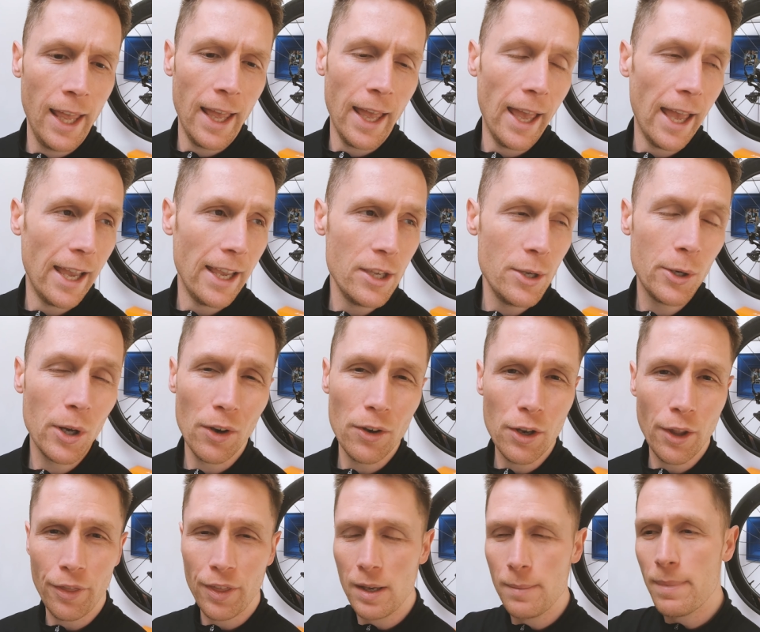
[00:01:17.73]
You got
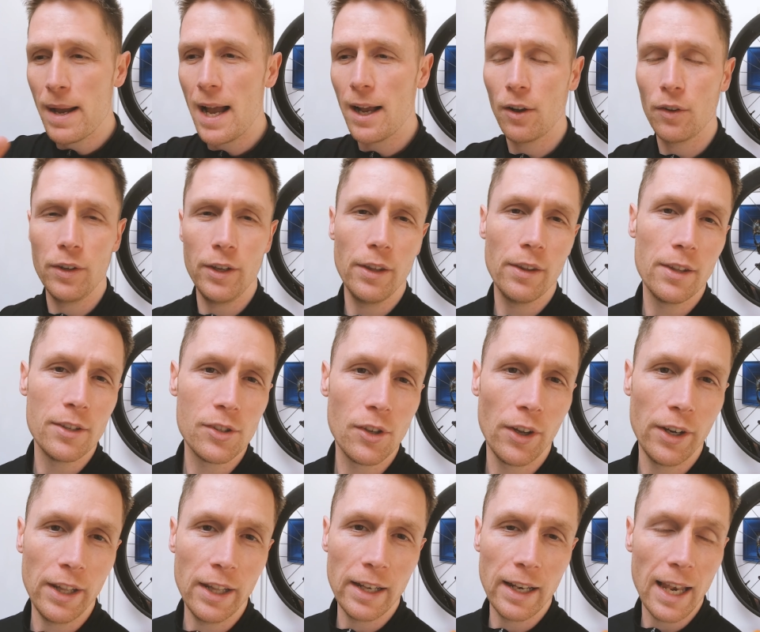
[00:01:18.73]
nothing back on the other
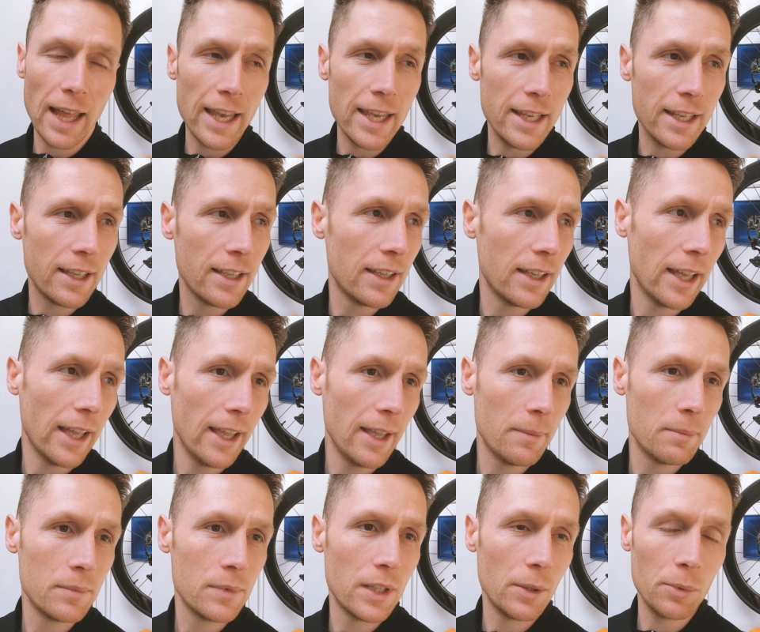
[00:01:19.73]
side of the lake.
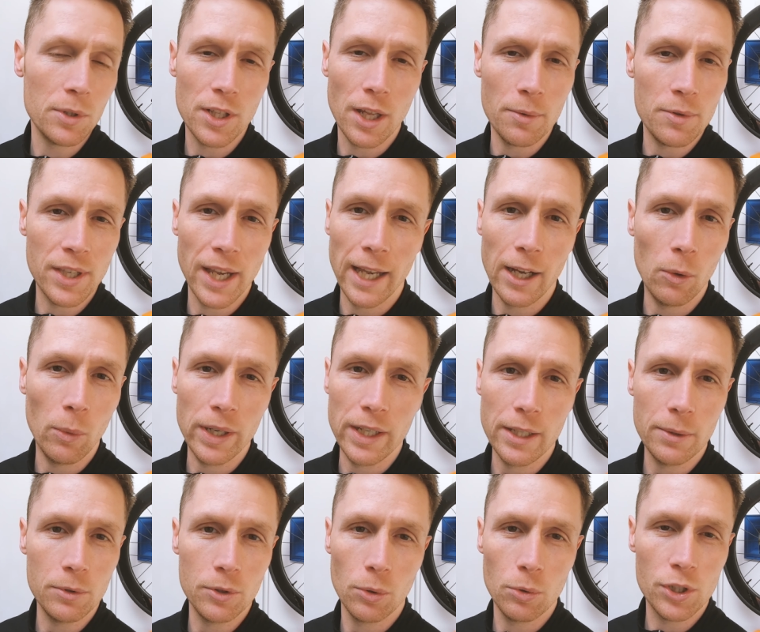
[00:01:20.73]
There was no
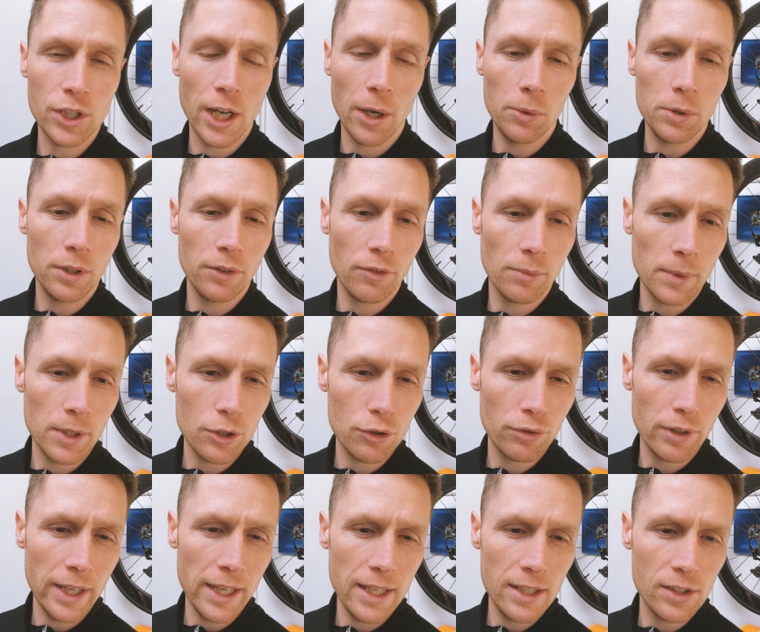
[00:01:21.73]
tailwind, it was all sheltered from the
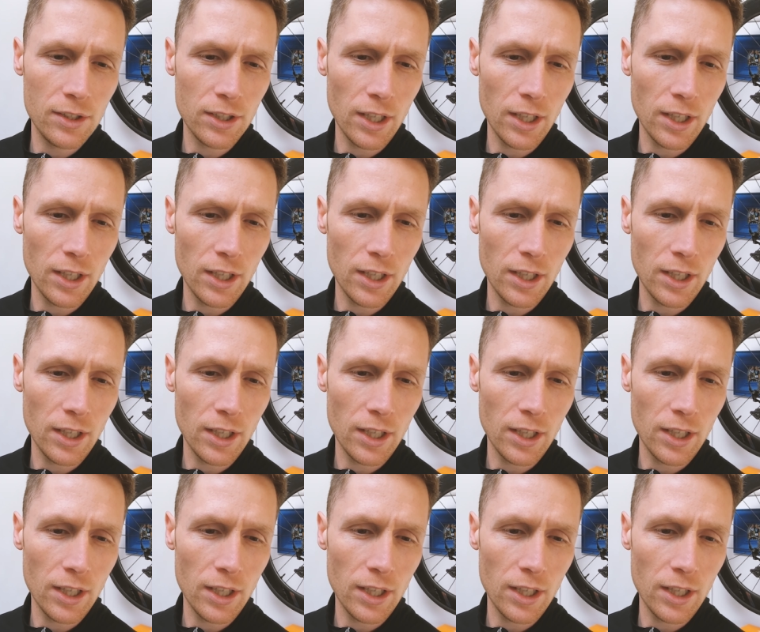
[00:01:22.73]
trees.